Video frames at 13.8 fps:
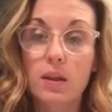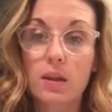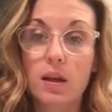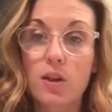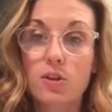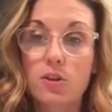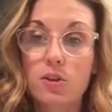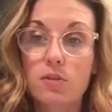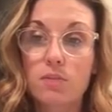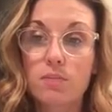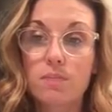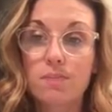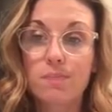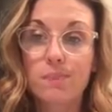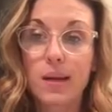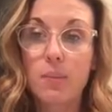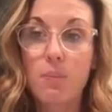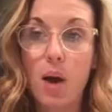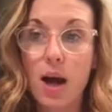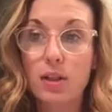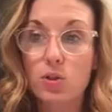other big
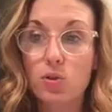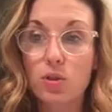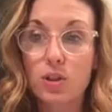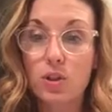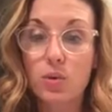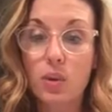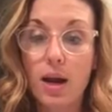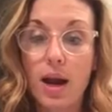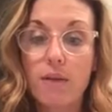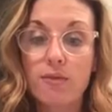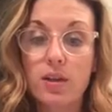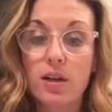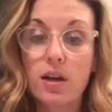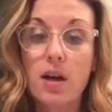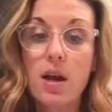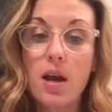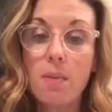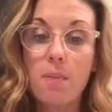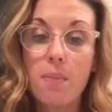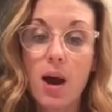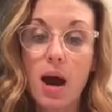box stores or wherever.
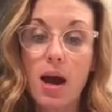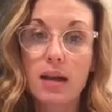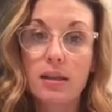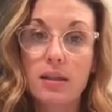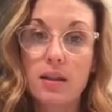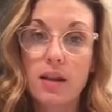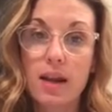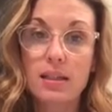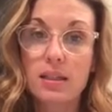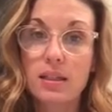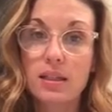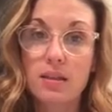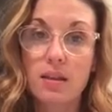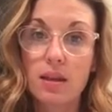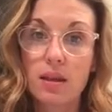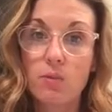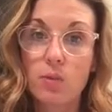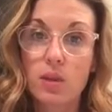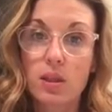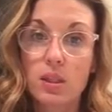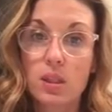But the nice thing
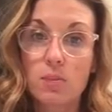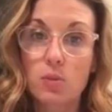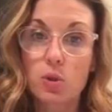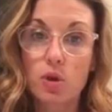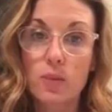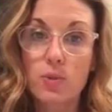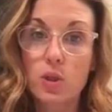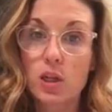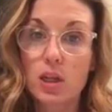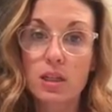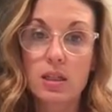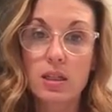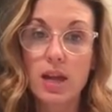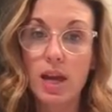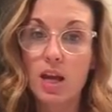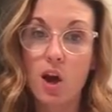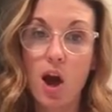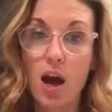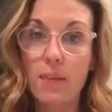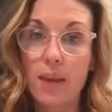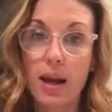with the subscription is that it
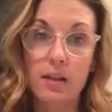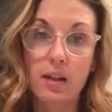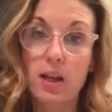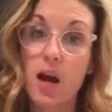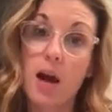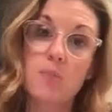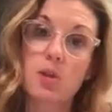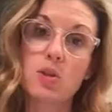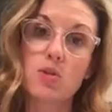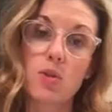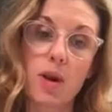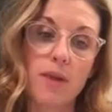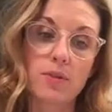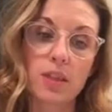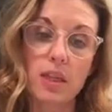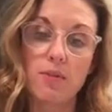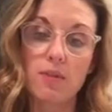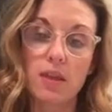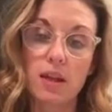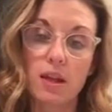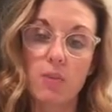automatically comes. You don't have to
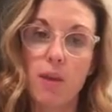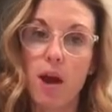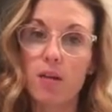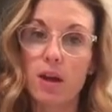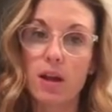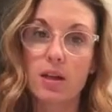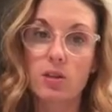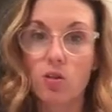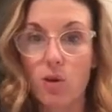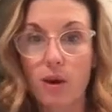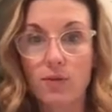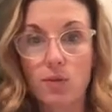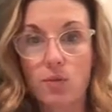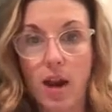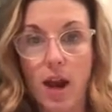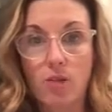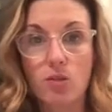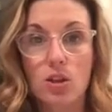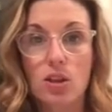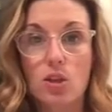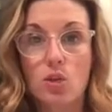even think about it. You don't have to run
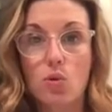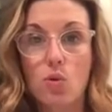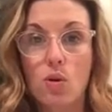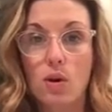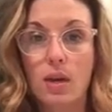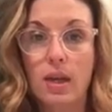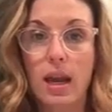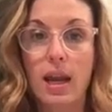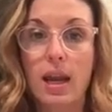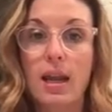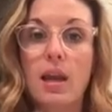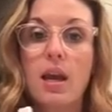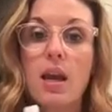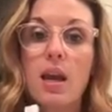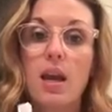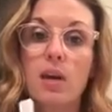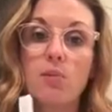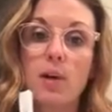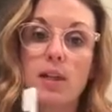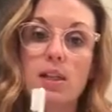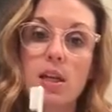out to the store and get it. It
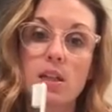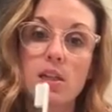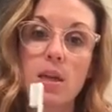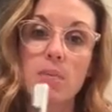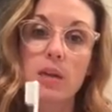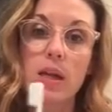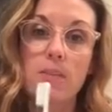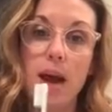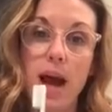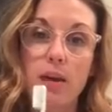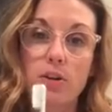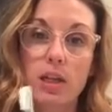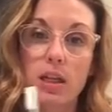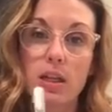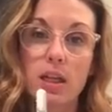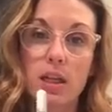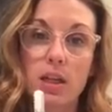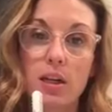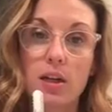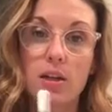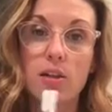runs on a AA battery in
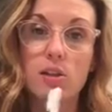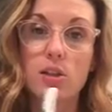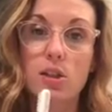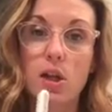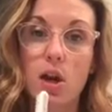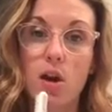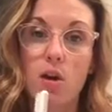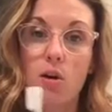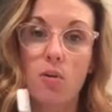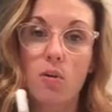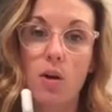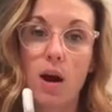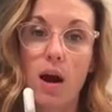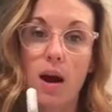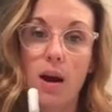here, so